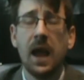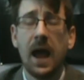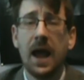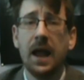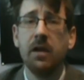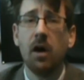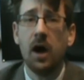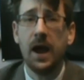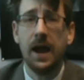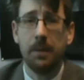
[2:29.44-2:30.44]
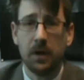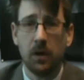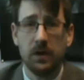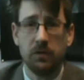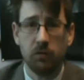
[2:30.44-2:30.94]
and I am
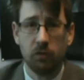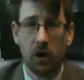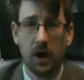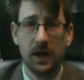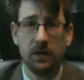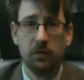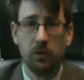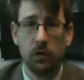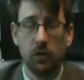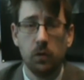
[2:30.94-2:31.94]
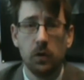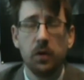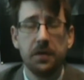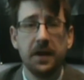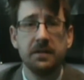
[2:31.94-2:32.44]
going to try to book
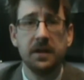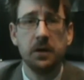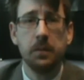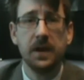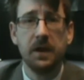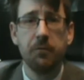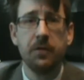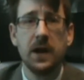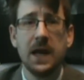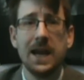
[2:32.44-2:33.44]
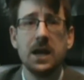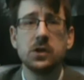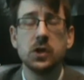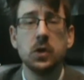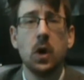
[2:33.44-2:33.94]
things a little bit differently
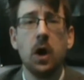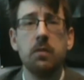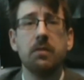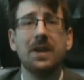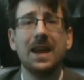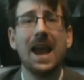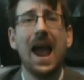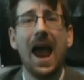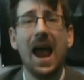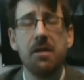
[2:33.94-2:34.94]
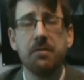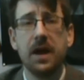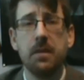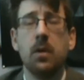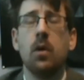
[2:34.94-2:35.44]
to hopefully
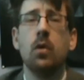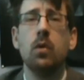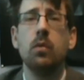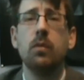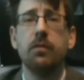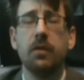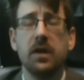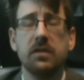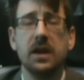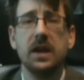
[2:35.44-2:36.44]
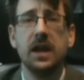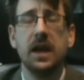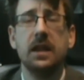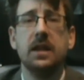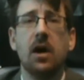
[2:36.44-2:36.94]
elevate Mahal, firstly,
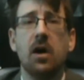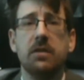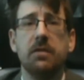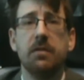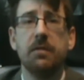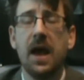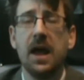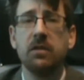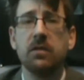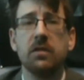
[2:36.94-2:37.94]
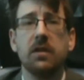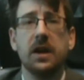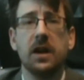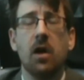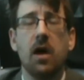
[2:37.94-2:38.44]
in the eyes of the fans, because they
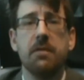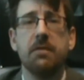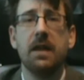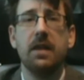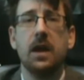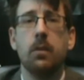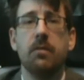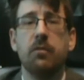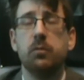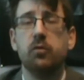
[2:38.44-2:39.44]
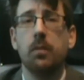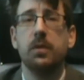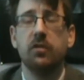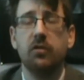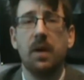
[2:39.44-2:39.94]
didn't like the fact that he went from jobber
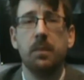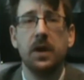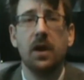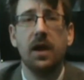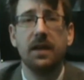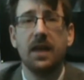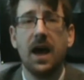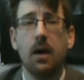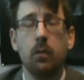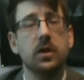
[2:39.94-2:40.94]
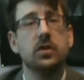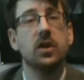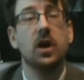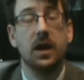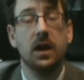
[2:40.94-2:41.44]
to champion like that, which
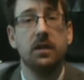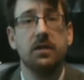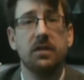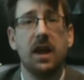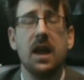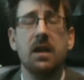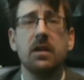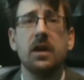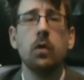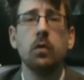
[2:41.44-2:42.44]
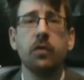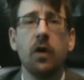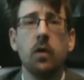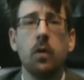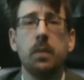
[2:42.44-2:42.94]
I can understand.
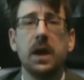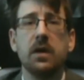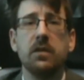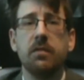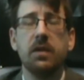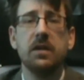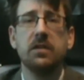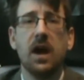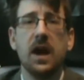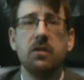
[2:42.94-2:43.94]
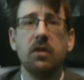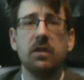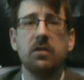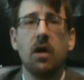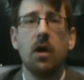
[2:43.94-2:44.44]
Also, because of this, AJ
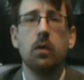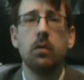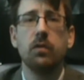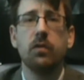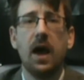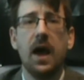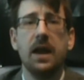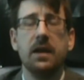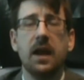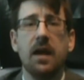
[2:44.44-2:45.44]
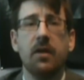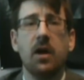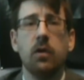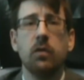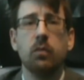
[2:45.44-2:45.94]
Styles and Kevin
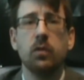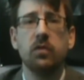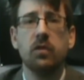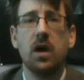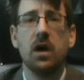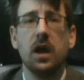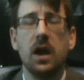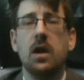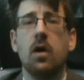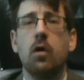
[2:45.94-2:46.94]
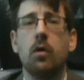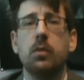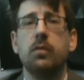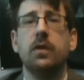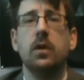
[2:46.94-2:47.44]
Owens were stuck in a
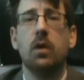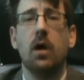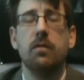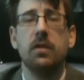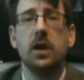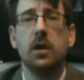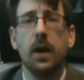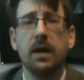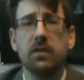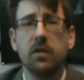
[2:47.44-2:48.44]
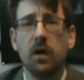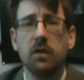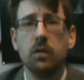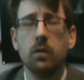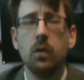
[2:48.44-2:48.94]
horrible feud over the US
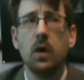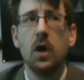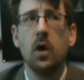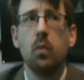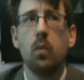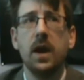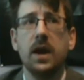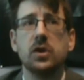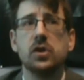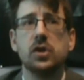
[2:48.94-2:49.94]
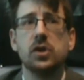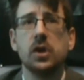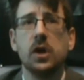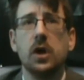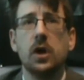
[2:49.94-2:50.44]
title, which,
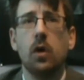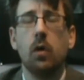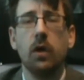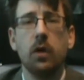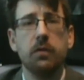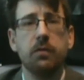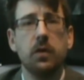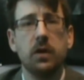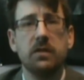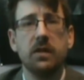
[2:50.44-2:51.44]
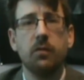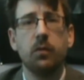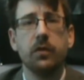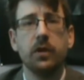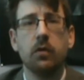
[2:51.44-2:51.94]
although the feud itself
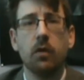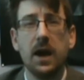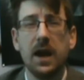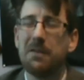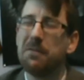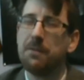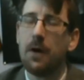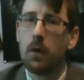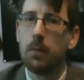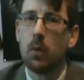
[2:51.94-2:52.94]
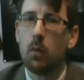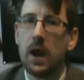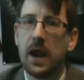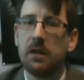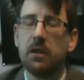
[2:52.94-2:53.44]
wasn't great, felt a bit
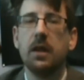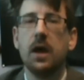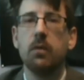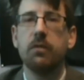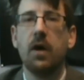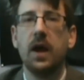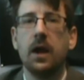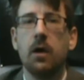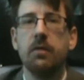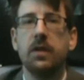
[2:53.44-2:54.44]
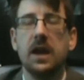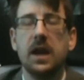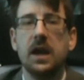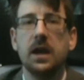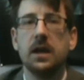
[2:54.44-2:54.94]
weird that they were fighting over
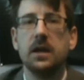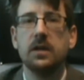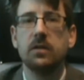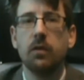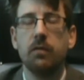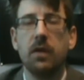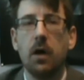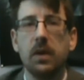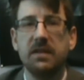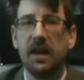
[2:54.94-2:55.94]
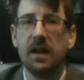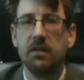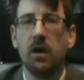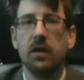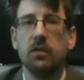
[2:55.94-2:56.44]
the sort of lower tier
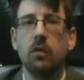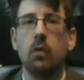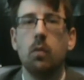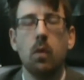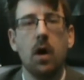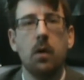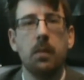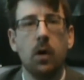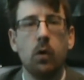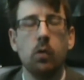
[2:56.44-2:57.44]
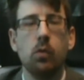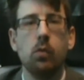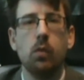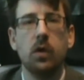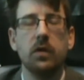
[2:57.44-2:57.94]
title while Mahal
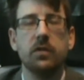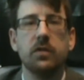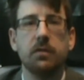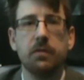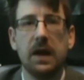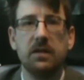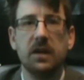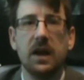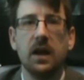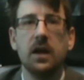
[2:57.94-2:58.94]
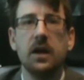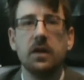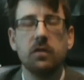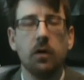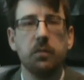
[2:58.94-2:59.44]
was facing
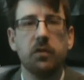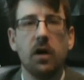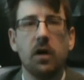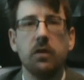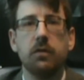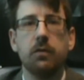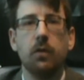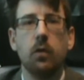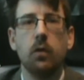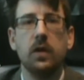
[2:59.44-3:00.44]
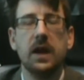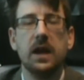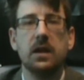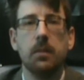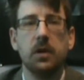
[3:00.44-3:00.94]
top stars for the
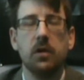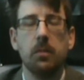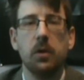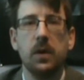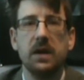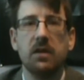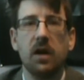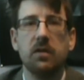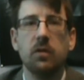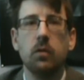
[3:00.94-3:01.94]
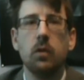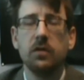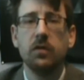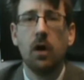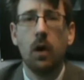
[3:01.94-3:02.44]
WWE title.
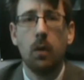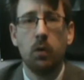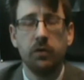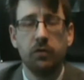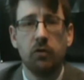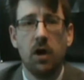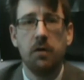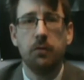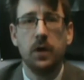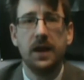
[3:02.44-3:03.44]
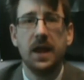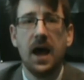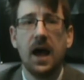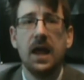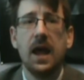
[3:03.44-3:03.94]
So I want to try and avoid that,